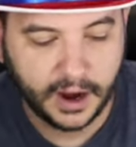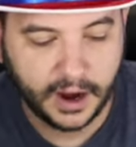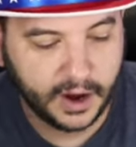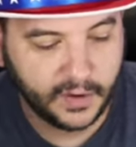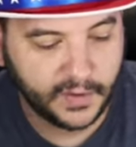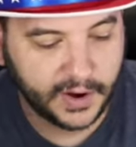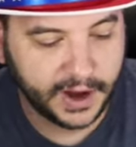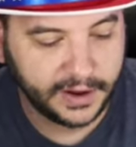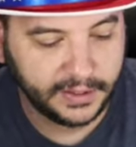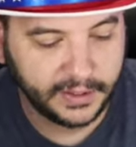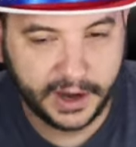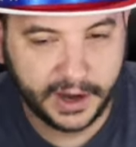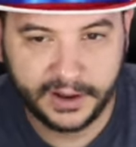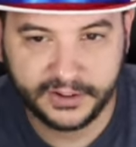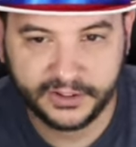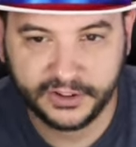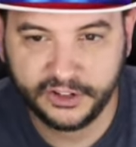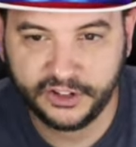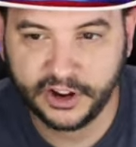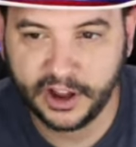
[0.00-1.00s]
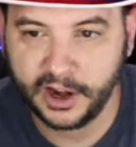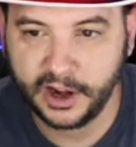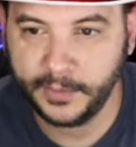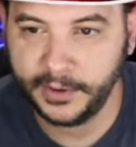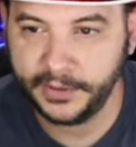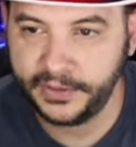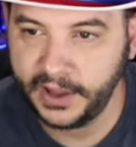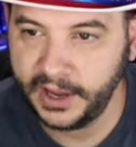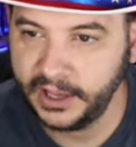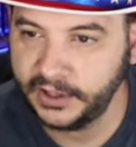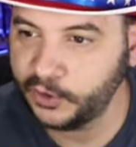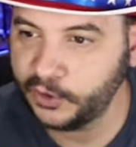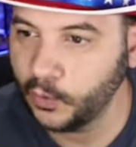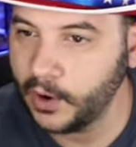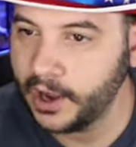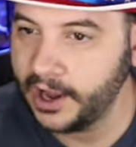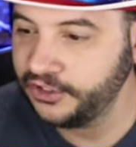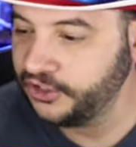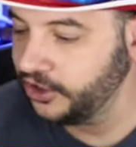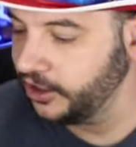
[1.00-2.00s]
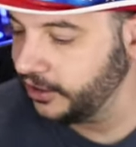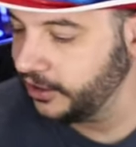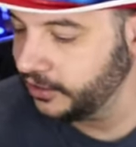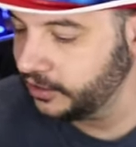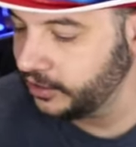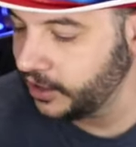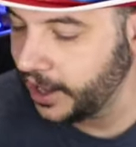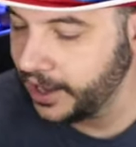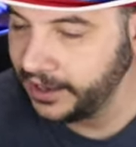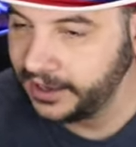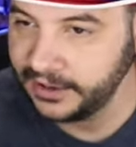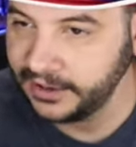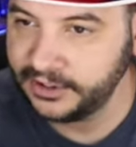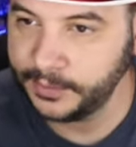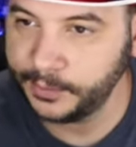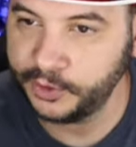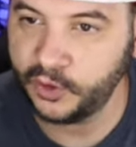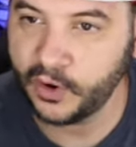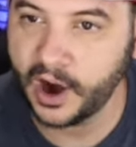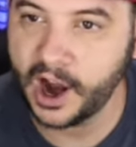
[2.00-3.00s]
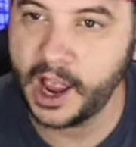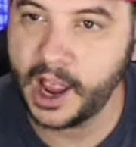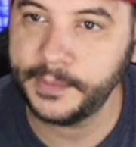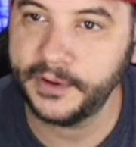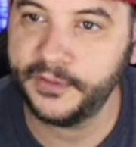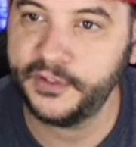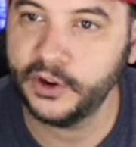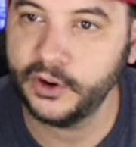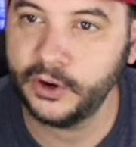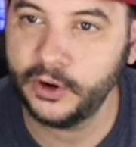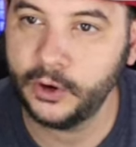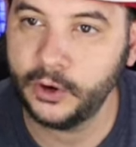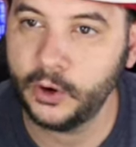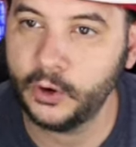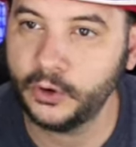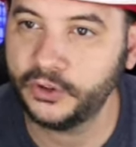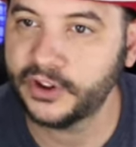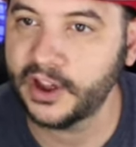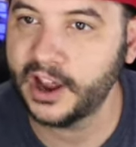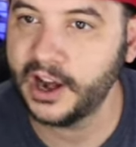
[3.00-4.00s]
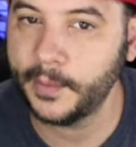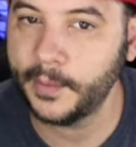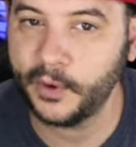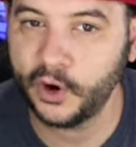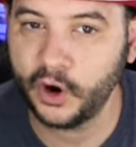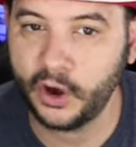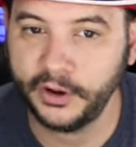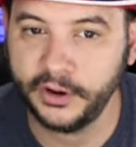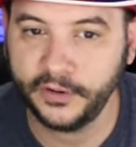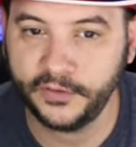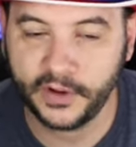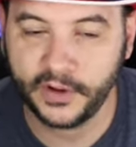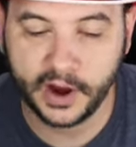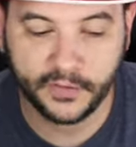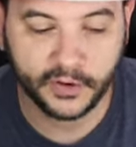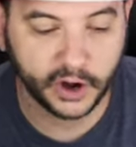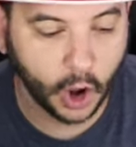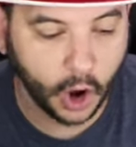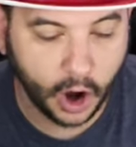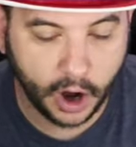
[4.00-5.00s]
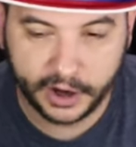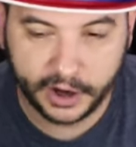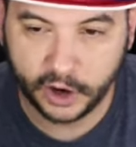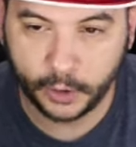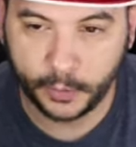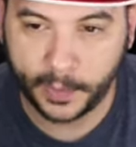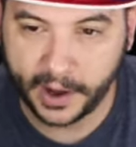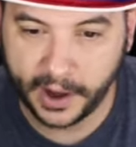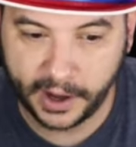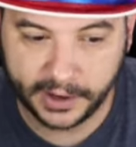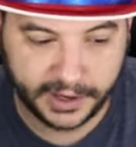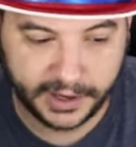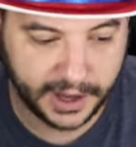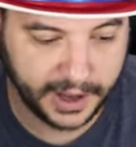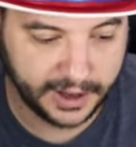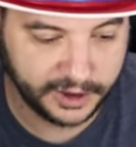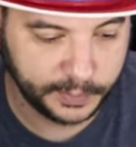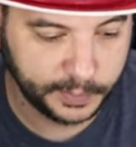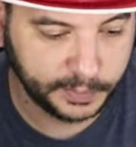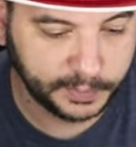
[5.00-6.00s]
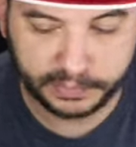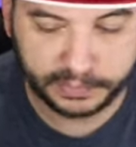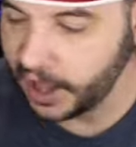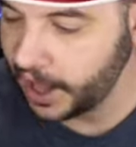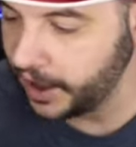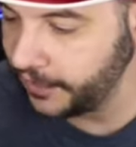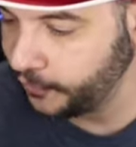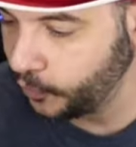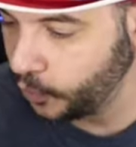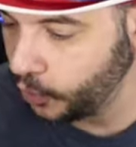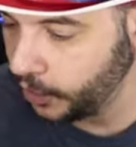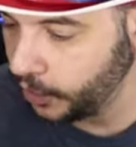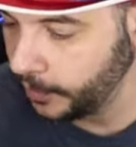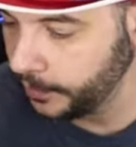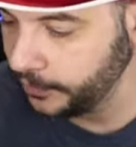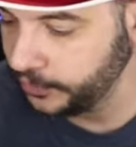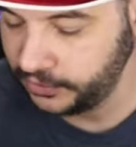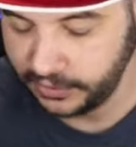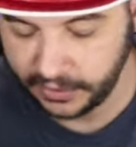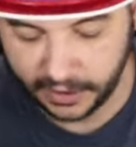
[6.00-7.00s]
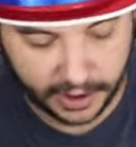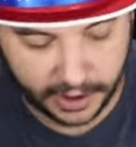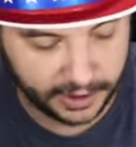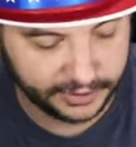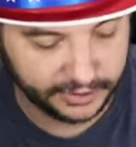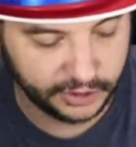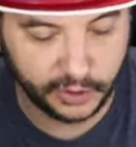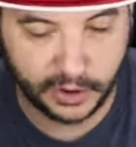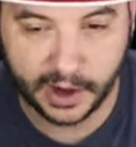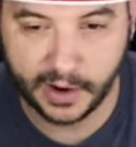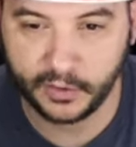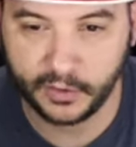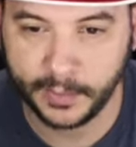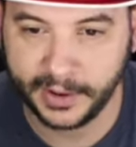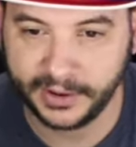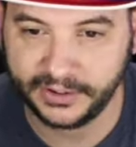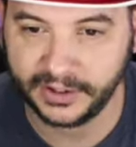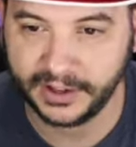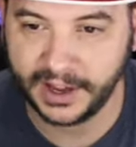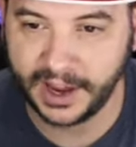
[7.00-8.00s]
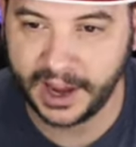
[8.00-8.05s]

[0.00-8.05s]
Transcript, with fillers: All right, ladies and gentlemen, thanks for watching. Like and subscribe if you're new. Sign up on all your favorite audio podcast platforms uh, so you never miss a